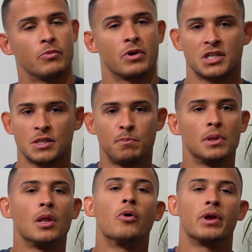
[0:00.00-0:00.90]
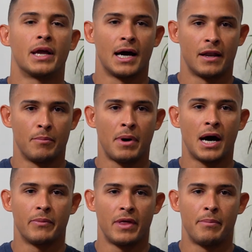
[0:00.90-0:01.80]
We're exploding out of the
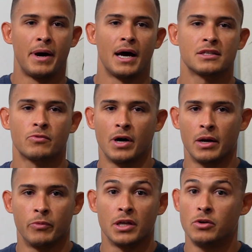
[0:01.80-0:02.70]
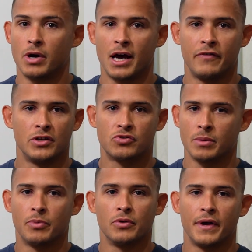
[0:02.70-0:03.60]
bottom of that back squat, and we can do a heavy
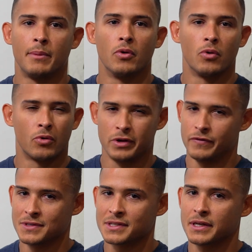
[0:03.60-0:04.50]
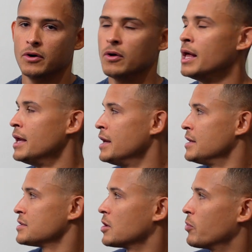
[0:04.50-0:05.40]
triple, double, or even single.
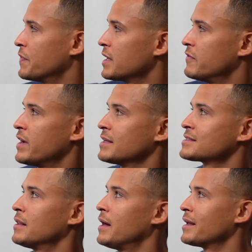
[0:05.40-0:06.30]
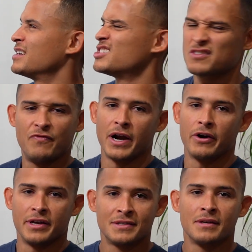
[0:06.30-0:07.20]
So with the advanced client, it just
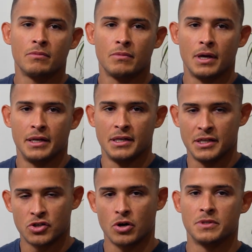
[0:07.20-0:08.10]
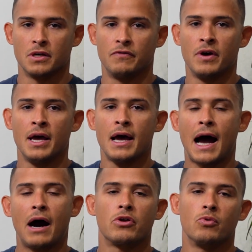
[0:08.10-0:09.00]
varies in terms of
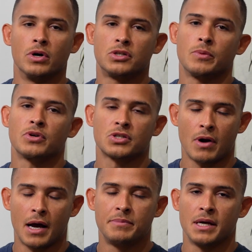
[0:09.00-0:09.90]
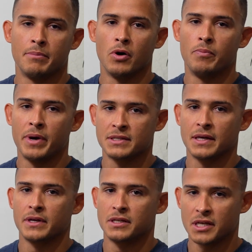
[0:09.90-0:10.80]
how you want to prescribe tempo based
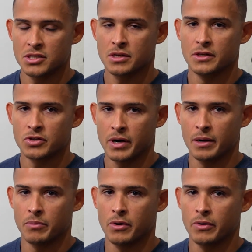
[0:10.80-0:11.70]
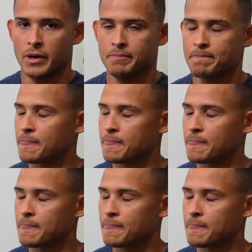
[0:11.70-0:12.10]
on the intention of the training program.